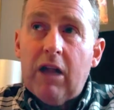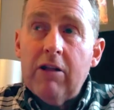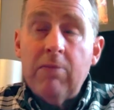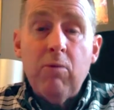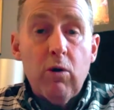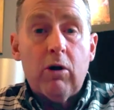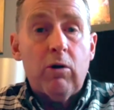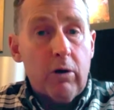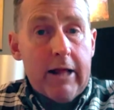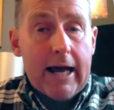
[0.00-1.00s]
The
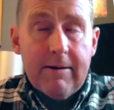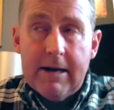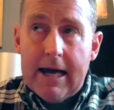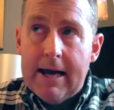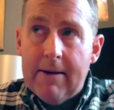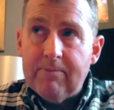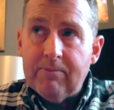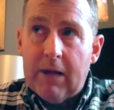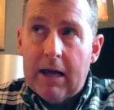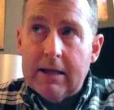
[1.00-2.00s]
Moocall then,
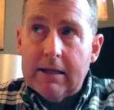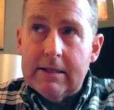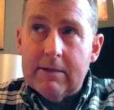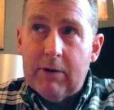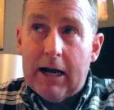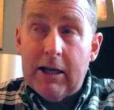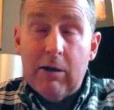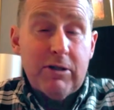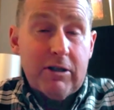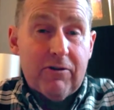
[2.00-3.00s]
when I
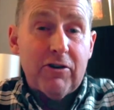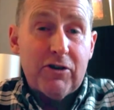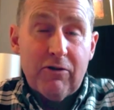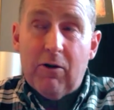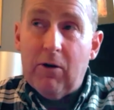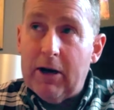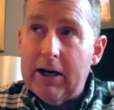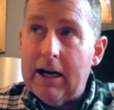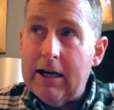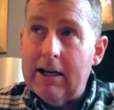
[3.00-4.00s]
use it first of all,
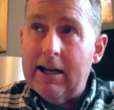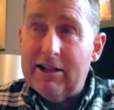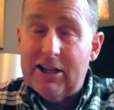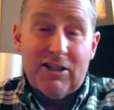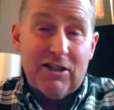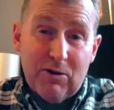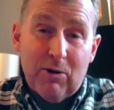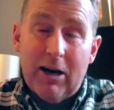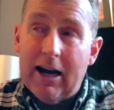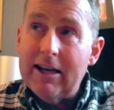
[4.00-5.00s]
and this is
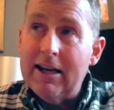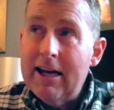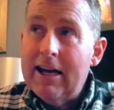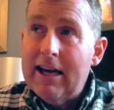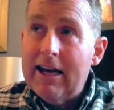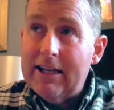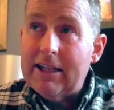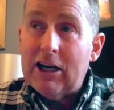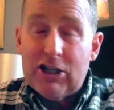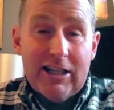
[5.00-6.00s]
no lie,
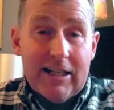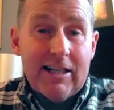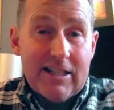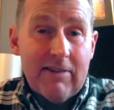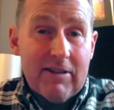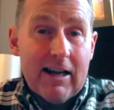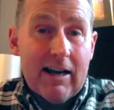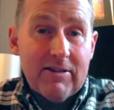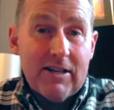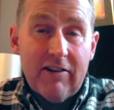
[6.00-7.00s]
it actually did save the
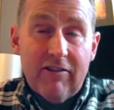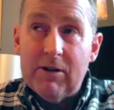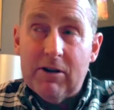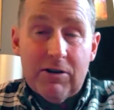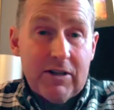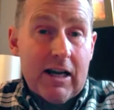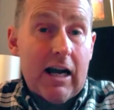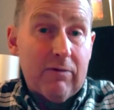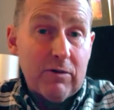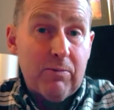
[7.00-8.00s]
calf's life because the
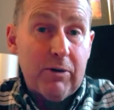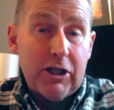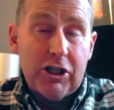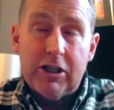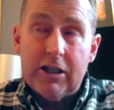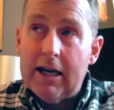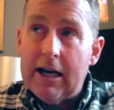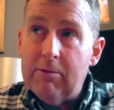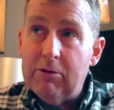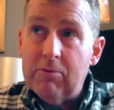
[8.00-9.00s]
calf was breached.
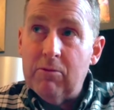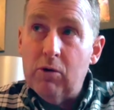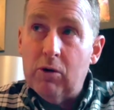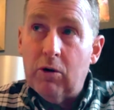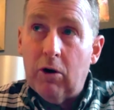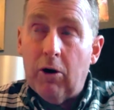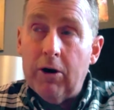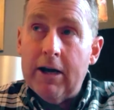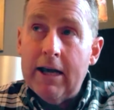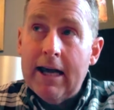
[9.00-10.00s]
I put the Moocall
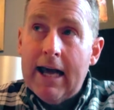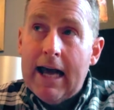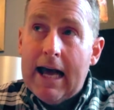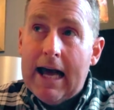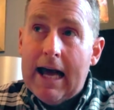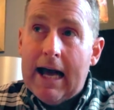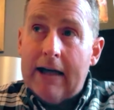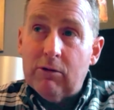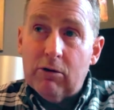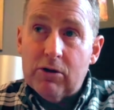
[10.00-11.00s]
on,
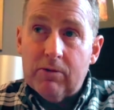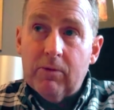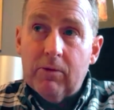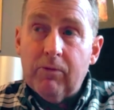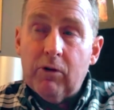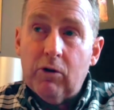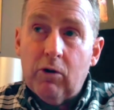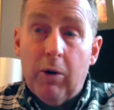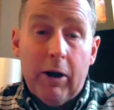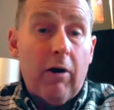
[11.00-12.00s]
and it was
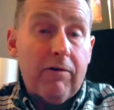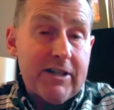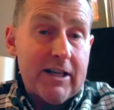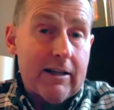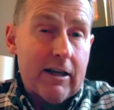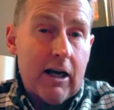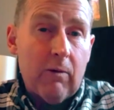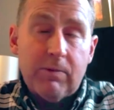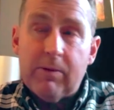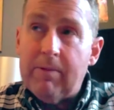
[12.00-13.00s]
going off, seeing that the
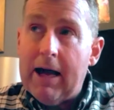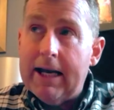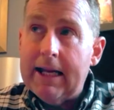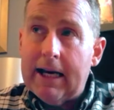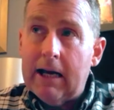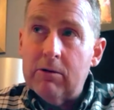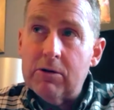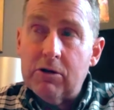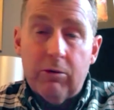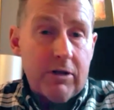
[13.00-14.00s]
cow was preparing, and I
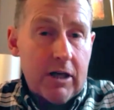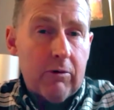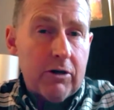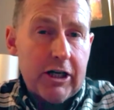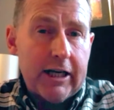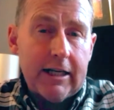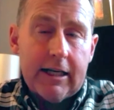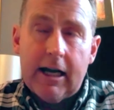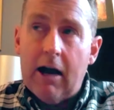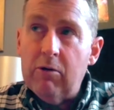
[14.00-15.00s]
was going down and checking
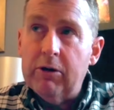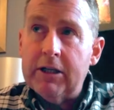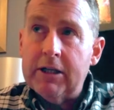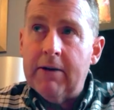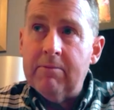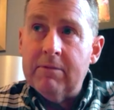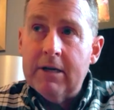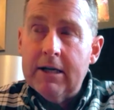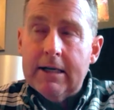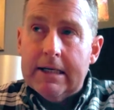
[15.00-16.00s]
the cow,
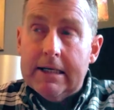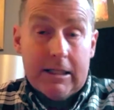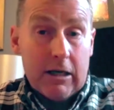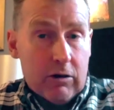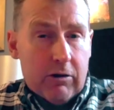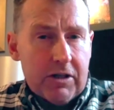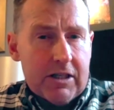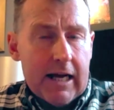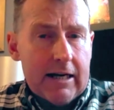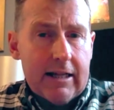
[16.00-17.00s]
and still couldn't
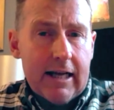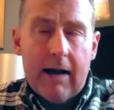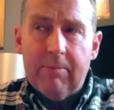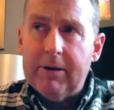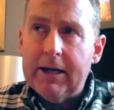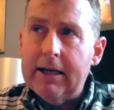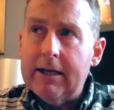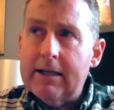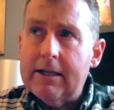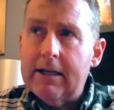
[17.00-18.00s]
see anything happening,
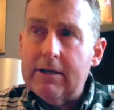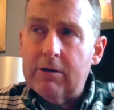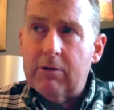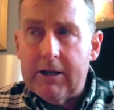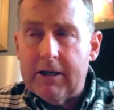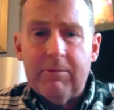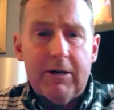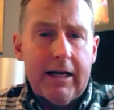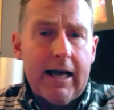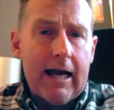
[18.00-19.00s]
and sort of waited a
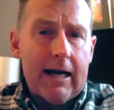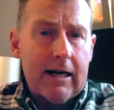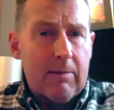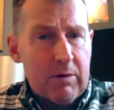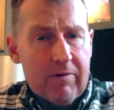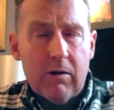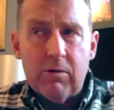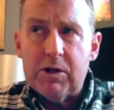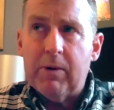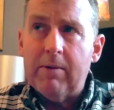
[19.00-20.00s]
bit again. A couple of
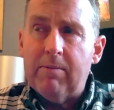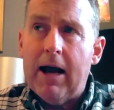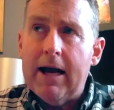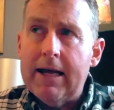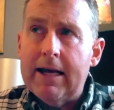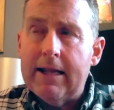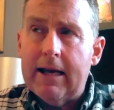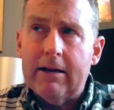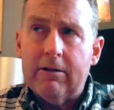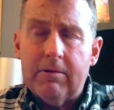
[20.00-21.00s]
hours went by, and
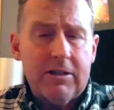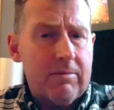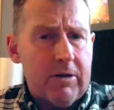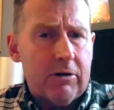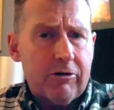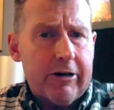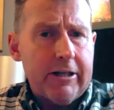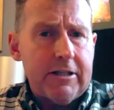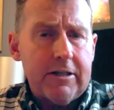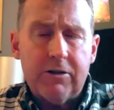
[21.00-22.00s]
then I thought there's something not
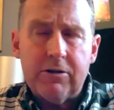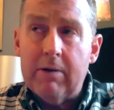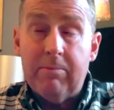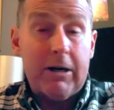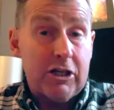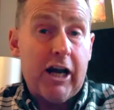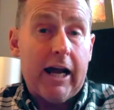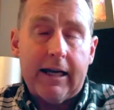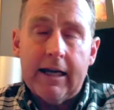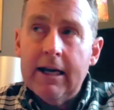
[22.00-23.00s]
right here, so I better check.